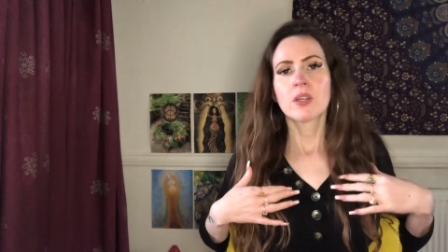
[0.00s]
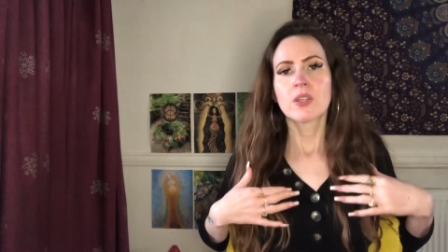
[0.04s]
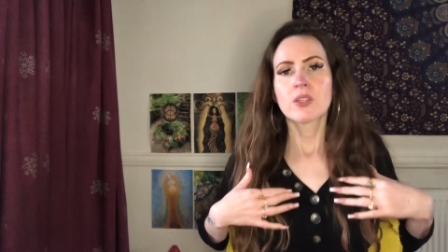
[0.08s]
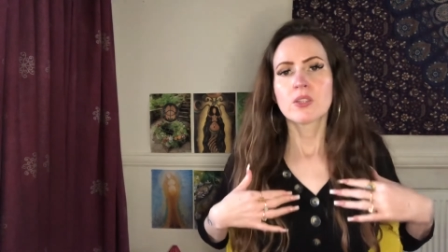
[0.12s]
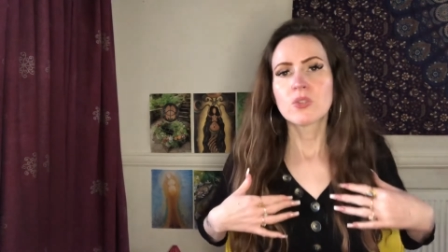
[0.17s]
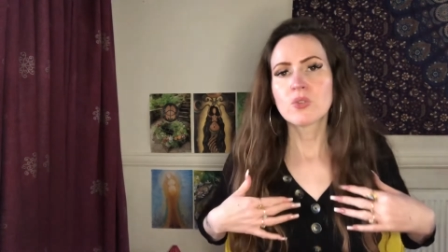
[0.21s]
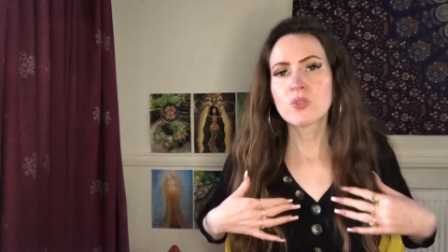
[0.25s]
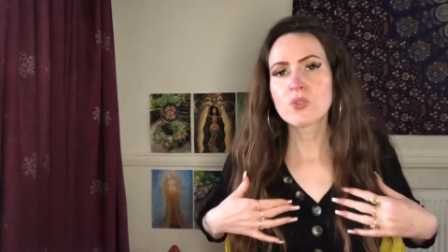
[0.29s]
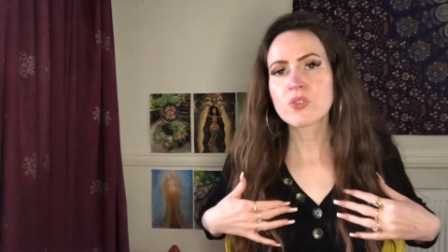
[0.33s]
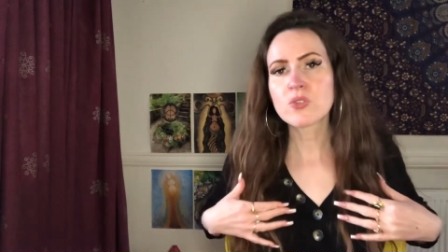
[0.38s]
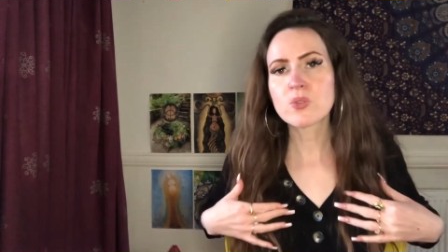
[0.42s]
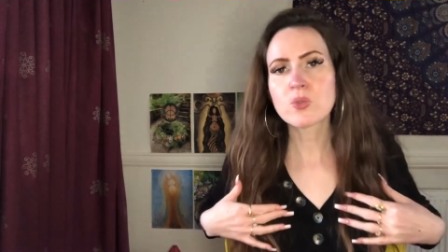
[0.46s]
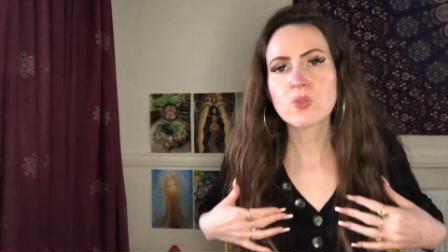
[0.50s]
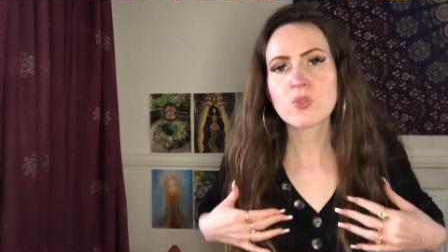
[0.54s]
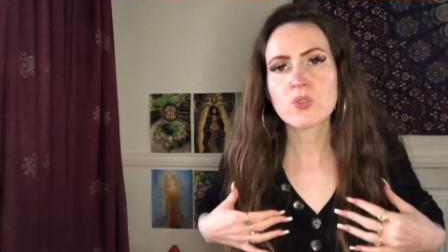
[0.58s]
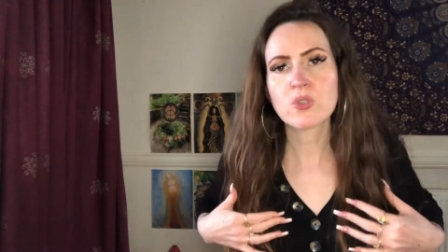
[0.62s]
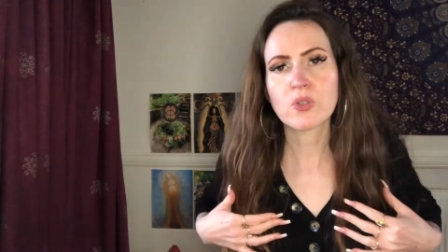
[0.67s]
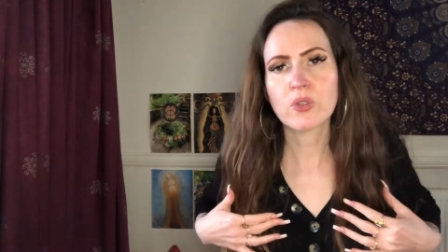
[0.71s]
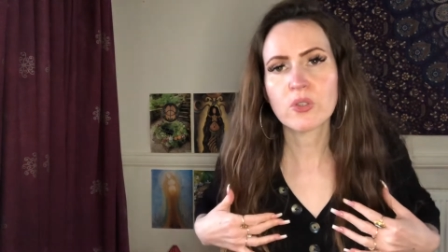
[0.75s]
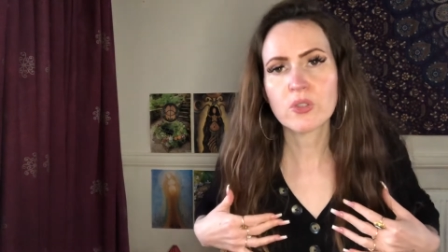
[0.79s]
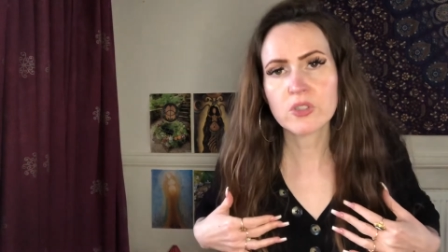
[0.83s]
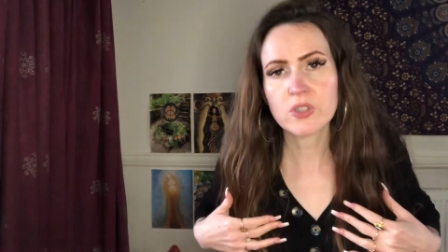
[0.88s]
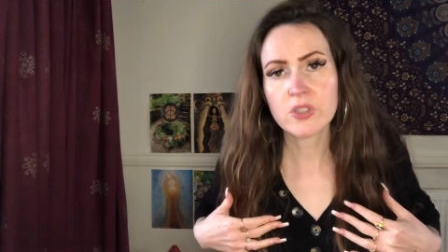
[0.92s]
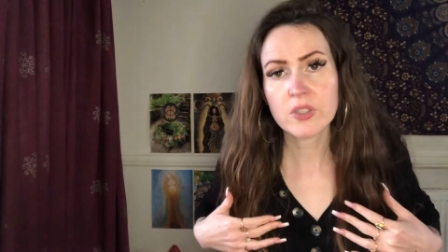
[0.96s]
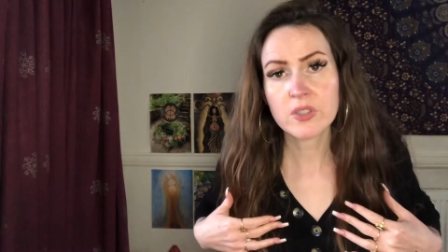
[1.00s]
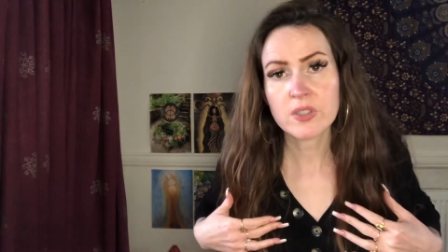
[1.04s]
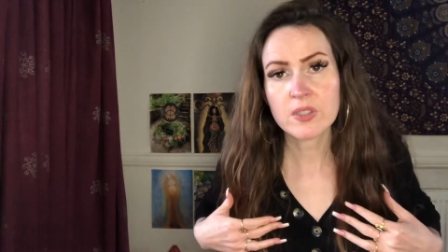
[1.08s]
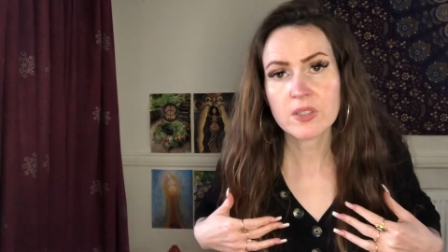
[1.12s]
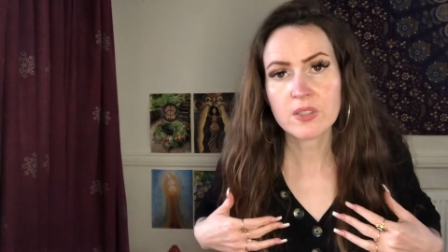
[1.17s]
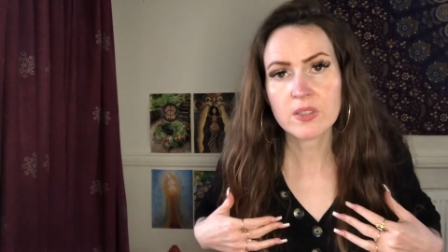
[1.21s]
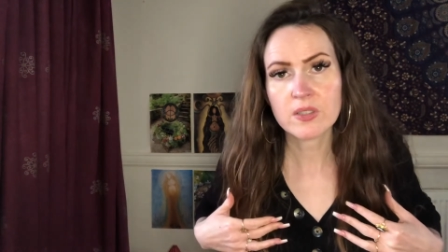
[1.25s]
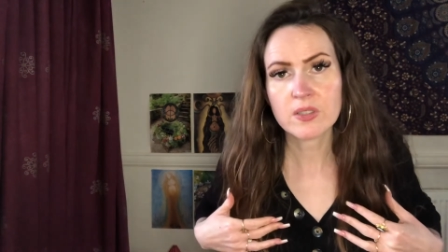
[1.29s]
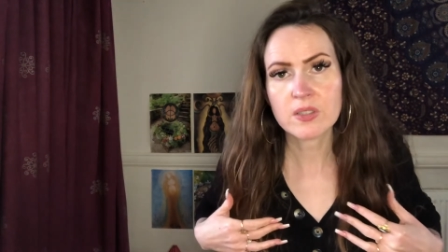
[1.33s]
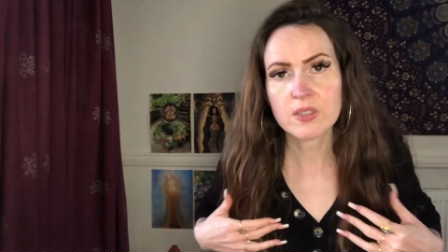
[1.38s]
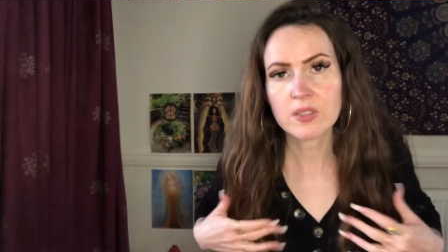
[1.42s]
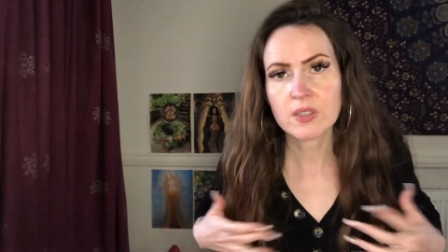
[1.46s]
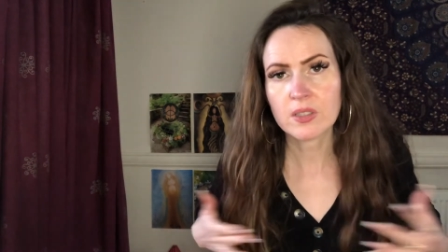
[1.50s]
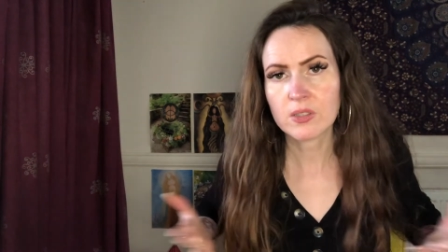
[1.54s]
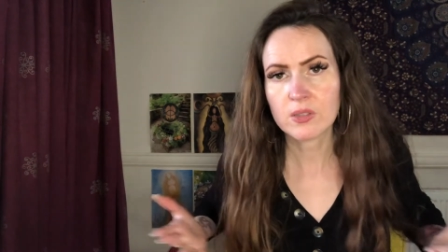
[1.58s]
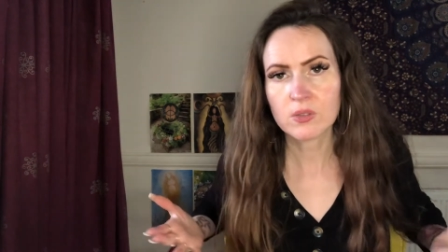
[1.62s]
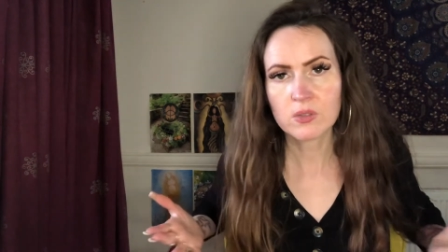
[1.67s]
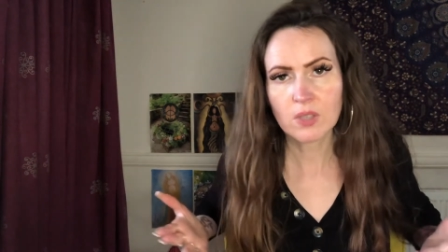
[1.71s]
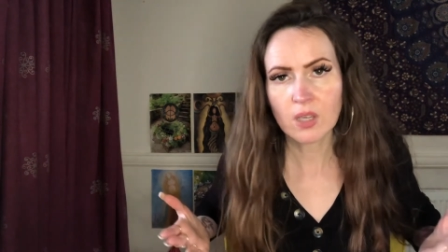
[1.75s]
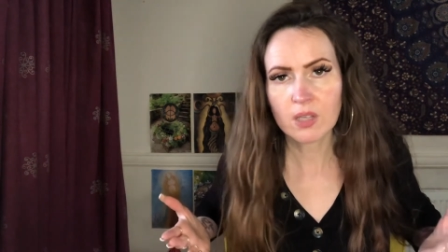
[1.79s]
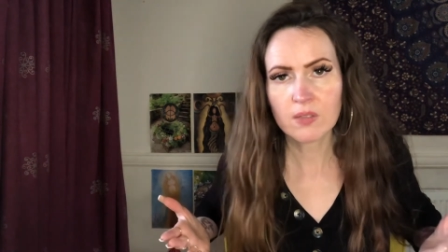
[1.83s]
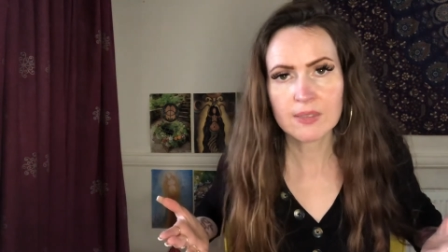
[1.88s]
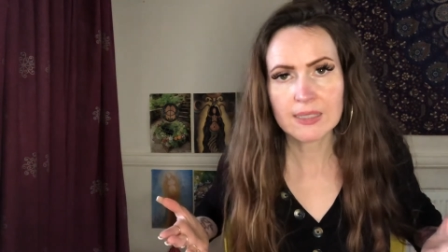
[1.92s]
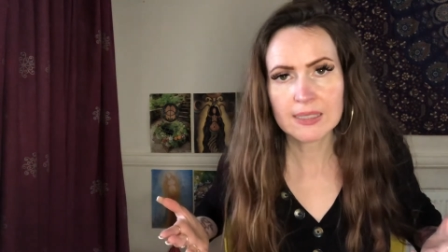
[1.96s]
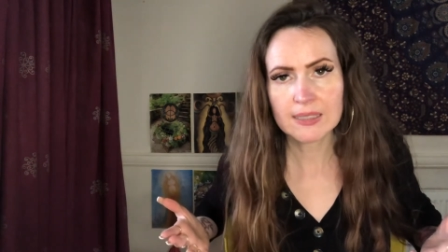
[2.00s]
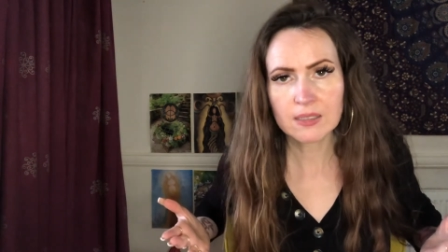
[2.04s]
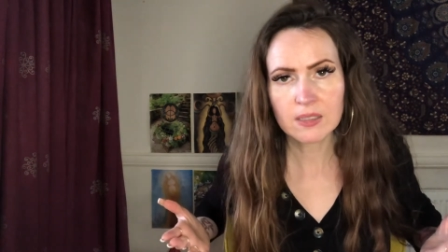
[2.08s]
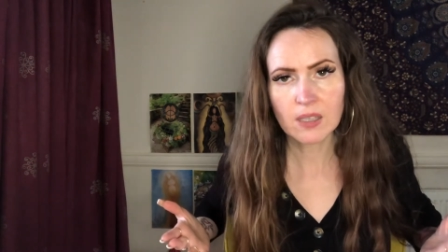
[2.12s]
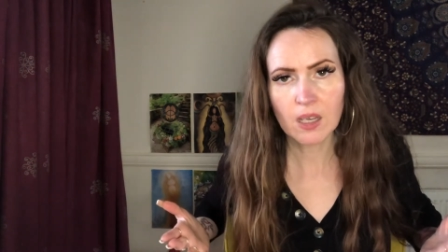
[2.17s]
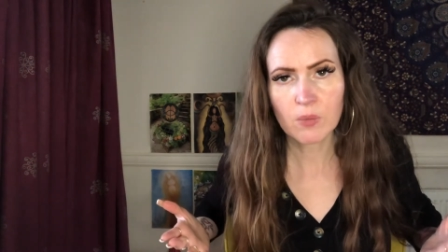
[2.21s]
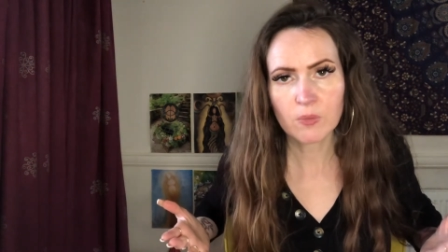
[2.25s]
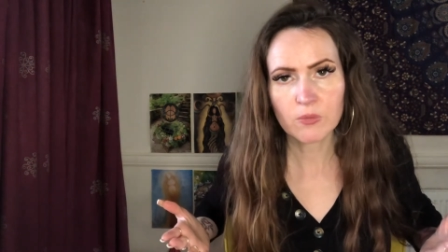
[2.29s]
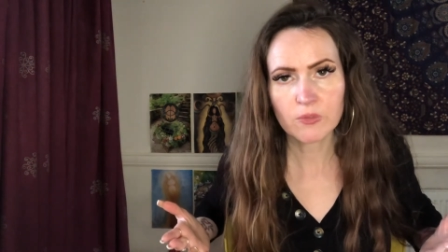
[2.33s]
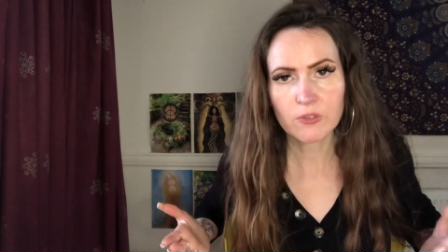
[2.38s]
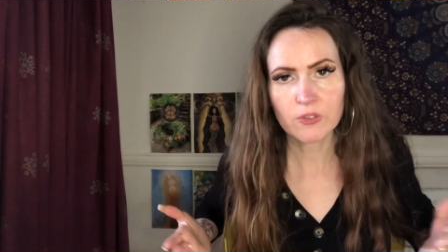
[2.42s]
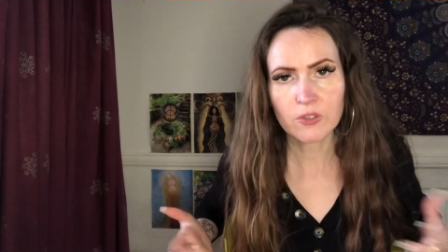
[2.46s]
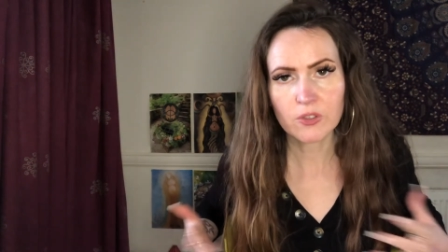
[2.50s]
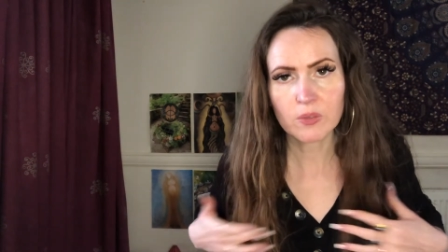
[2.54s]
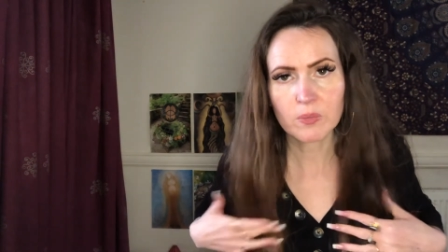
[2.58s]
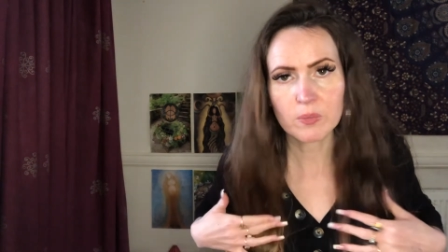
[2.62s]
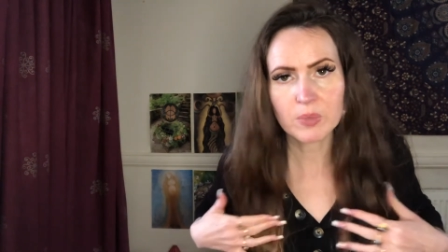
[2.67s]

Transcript: Your source consciousness, you don't need comfort